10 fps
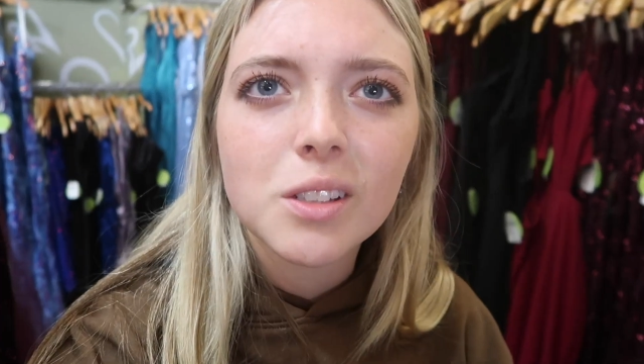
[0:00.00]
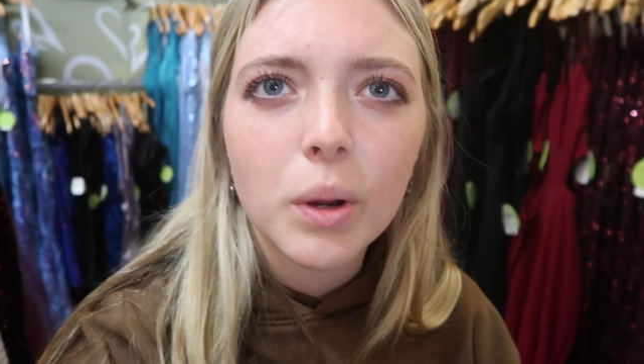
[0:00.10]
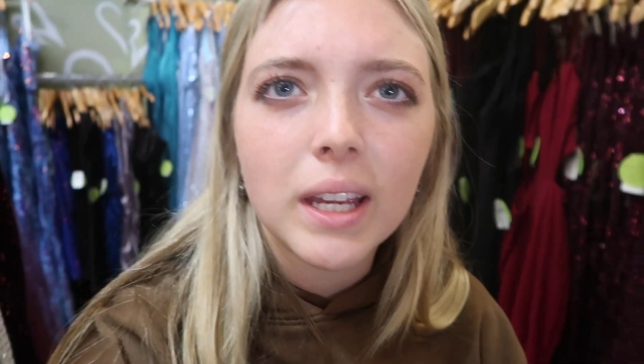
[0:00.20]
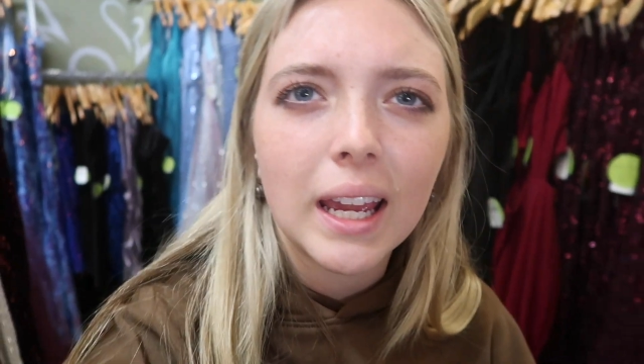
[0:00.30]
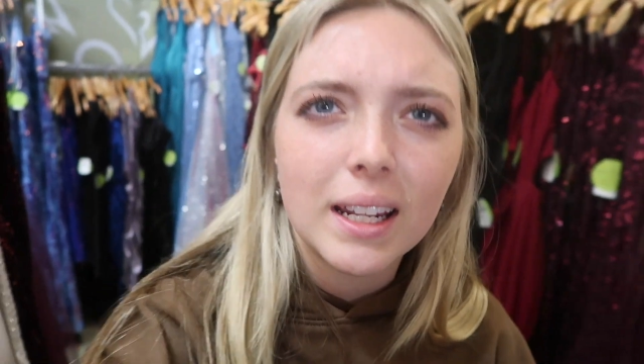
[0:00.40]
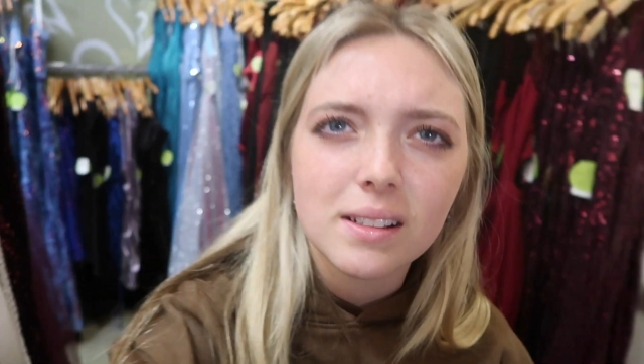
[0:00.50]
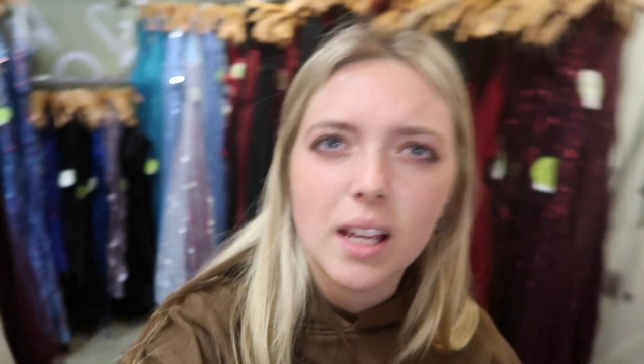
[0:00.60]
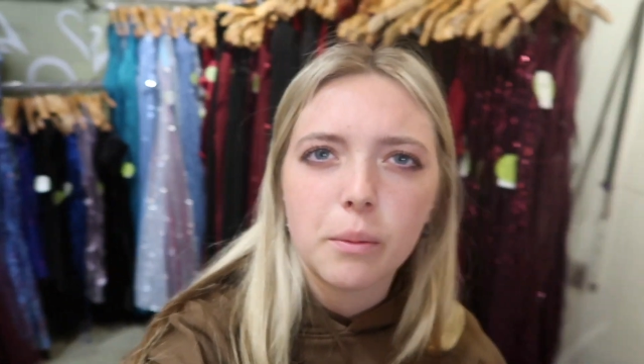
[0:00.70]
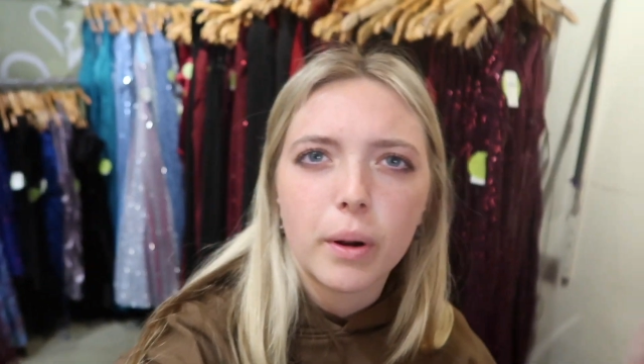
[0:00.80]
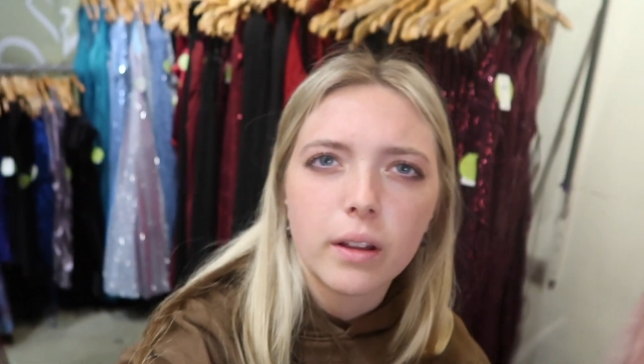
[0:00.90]
is why Katie's
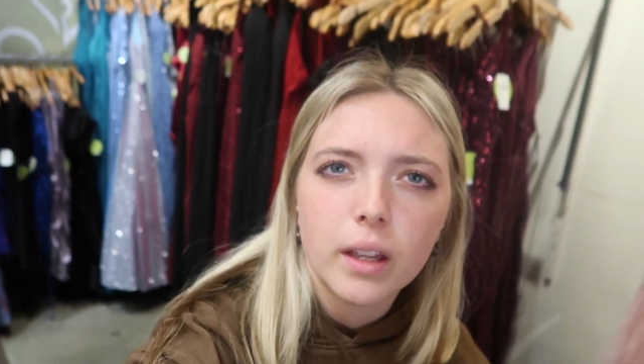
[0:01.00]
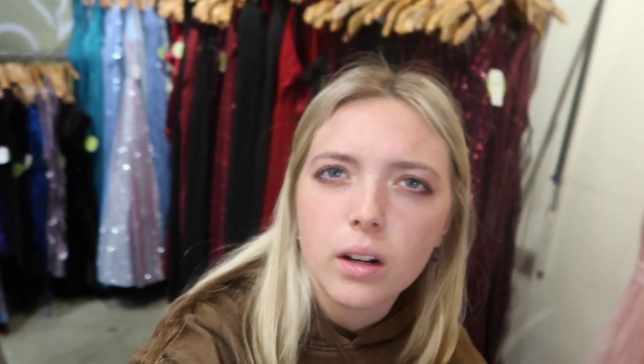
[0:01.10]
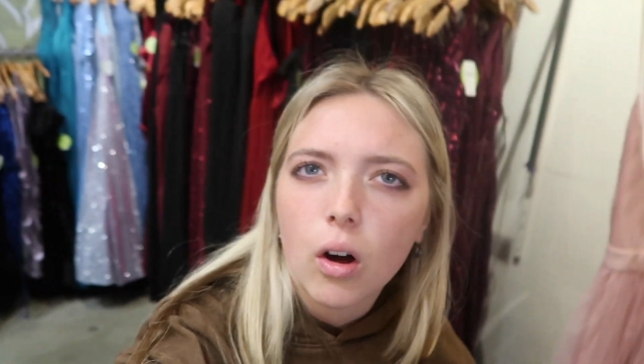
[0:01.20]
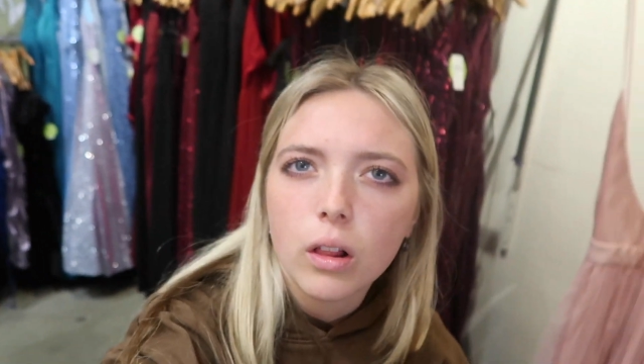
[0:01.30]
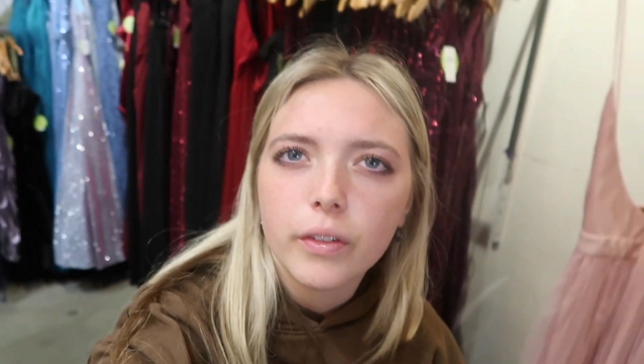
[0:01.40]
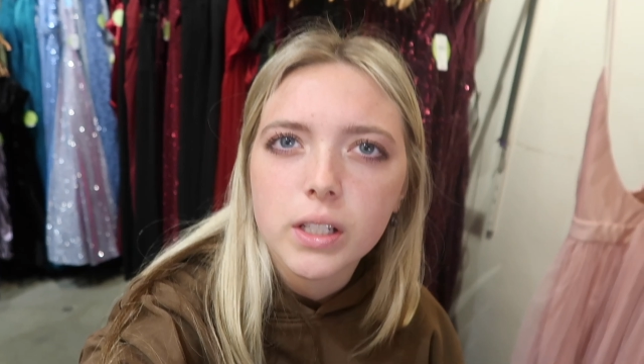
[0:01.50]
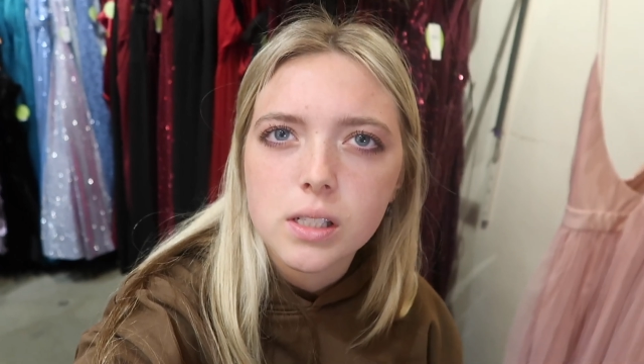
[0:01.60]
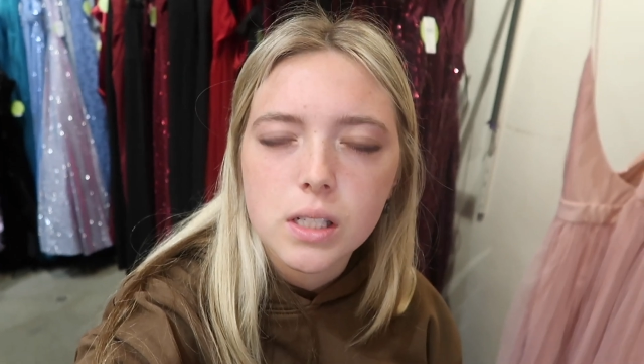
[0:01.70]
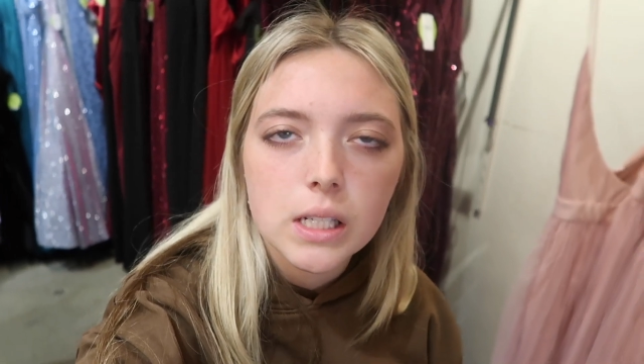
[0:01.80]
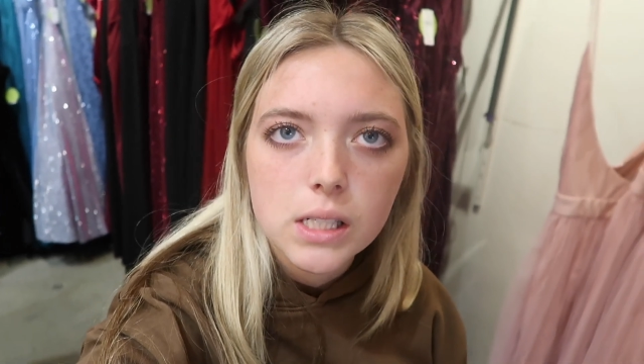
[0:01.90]
like better than all of us,
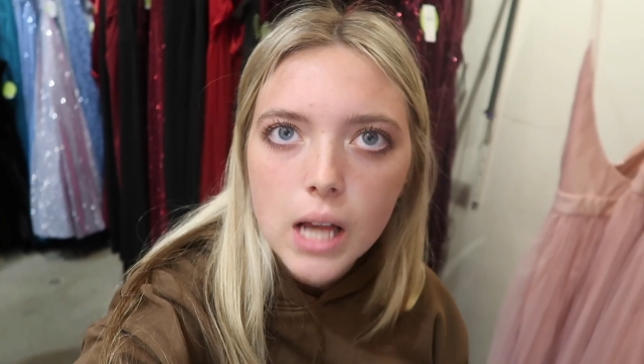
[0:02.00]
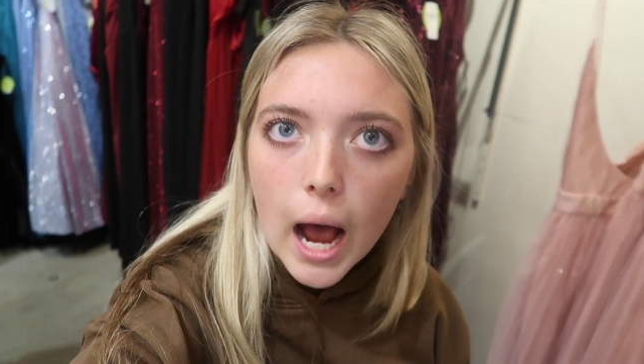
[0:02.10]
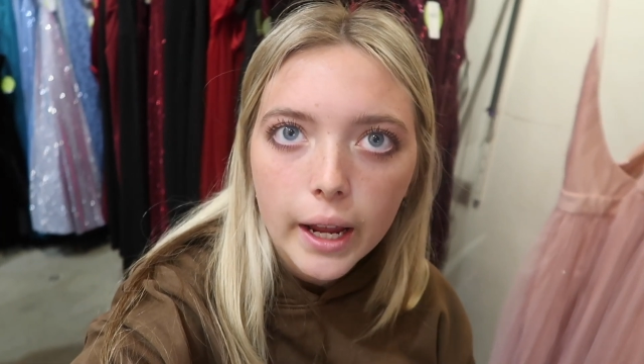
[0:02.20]
because